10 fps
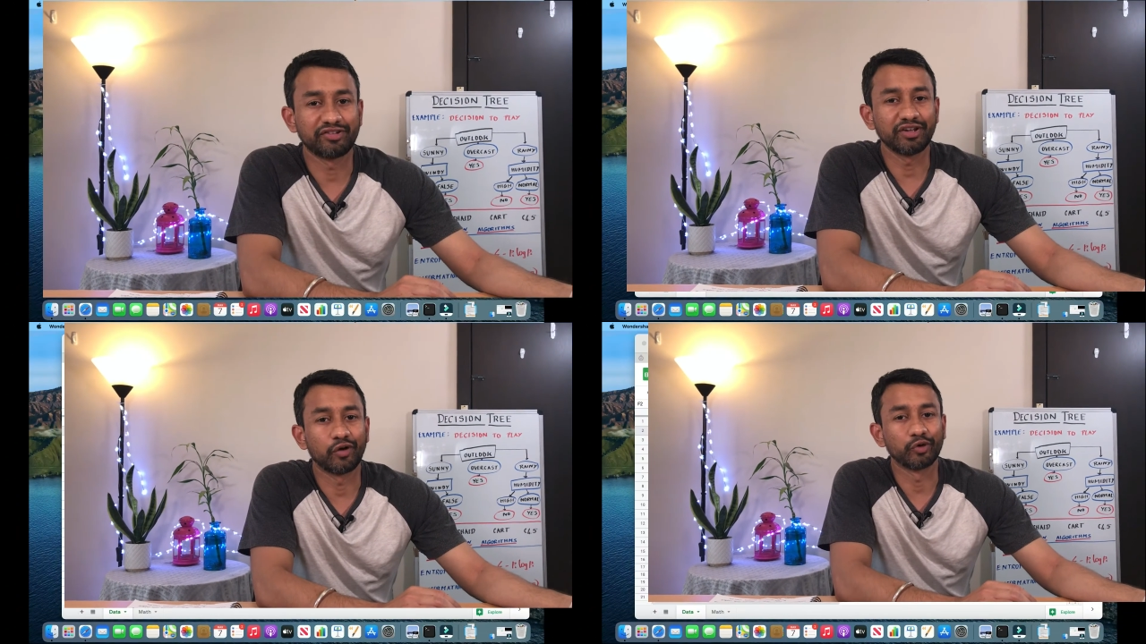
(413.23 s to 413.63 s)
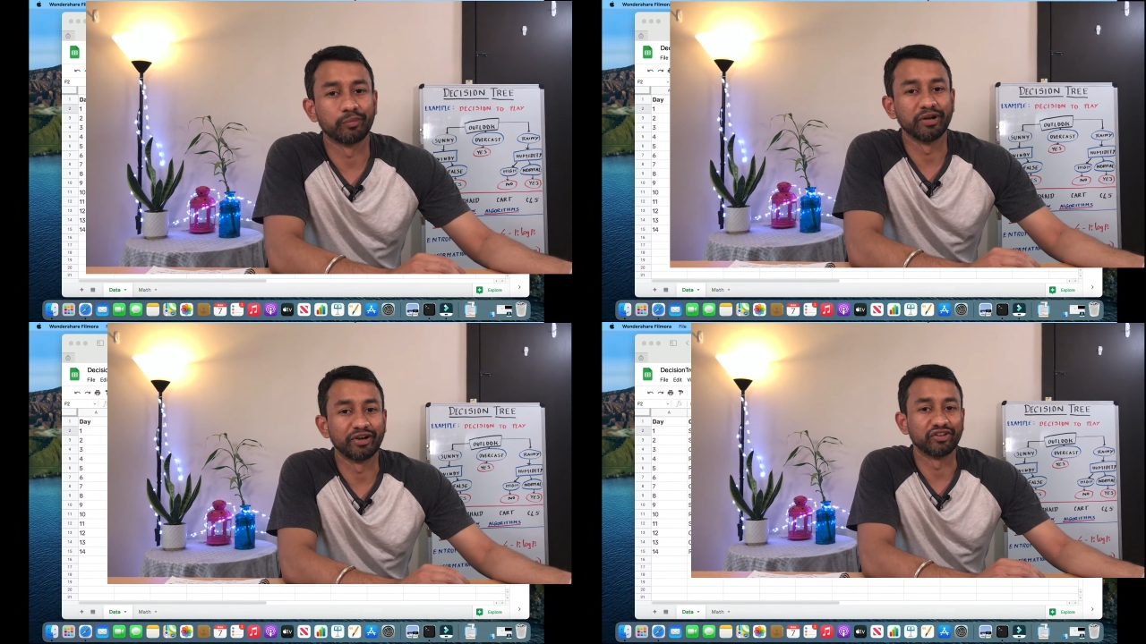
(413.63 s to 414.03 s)
see how to
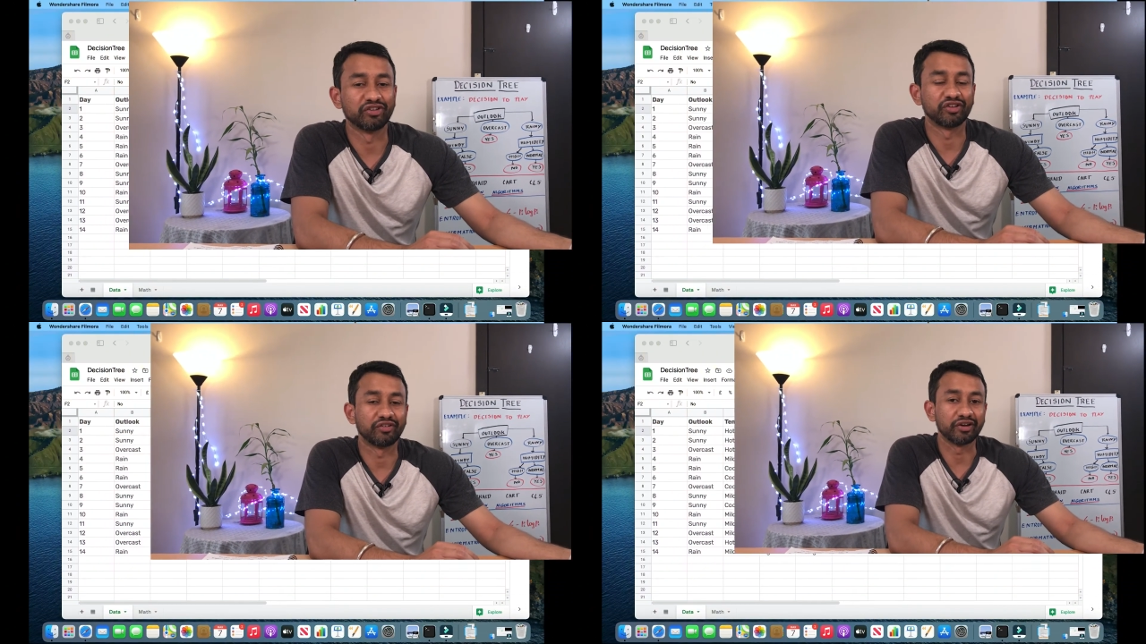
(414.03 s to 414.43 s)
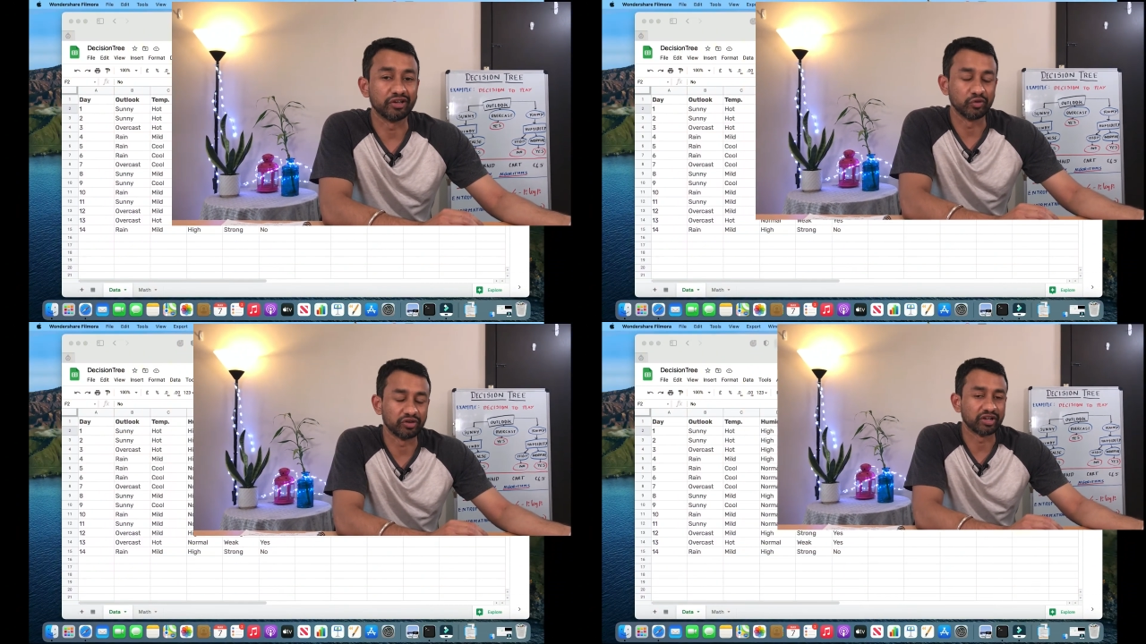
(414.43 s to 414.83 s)
build a decision tree
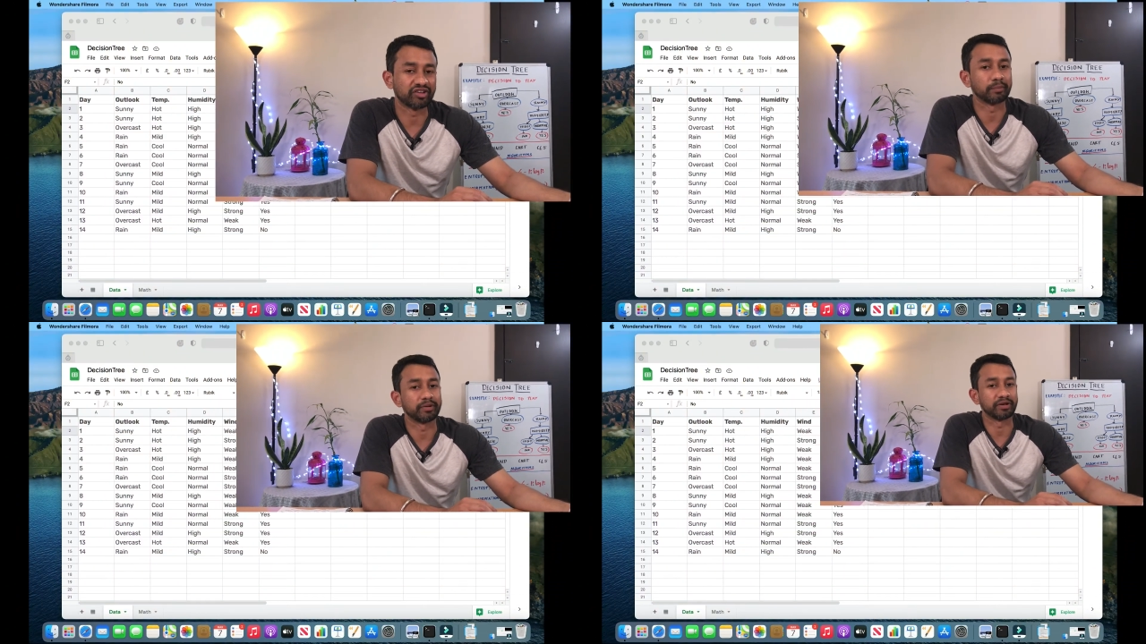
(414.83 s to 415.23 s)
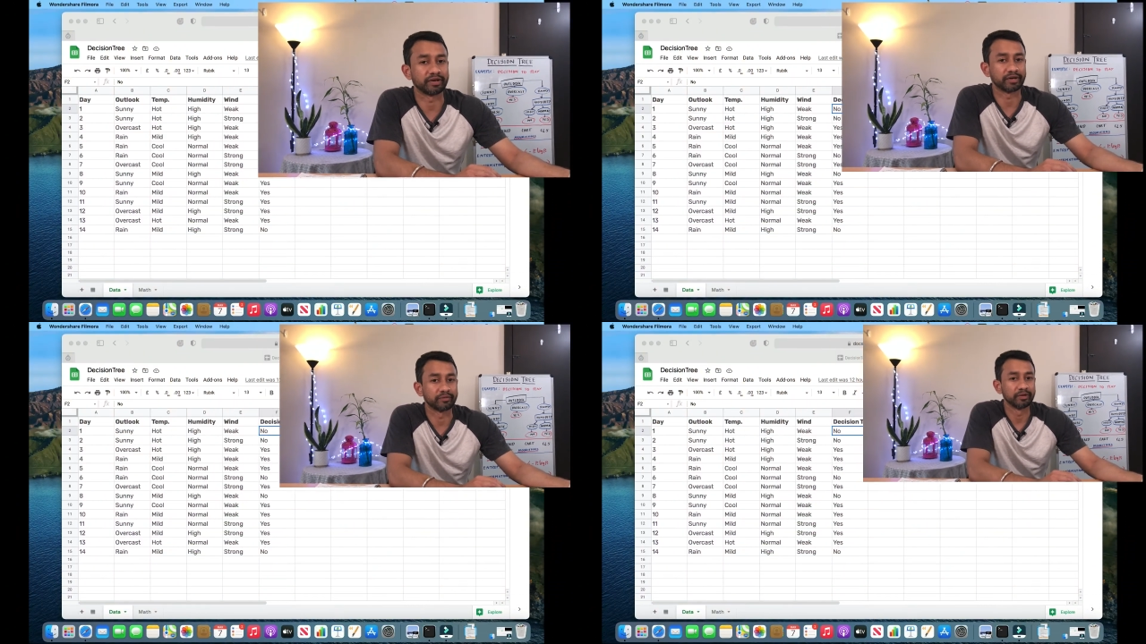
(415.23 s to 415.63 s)
using the sample data.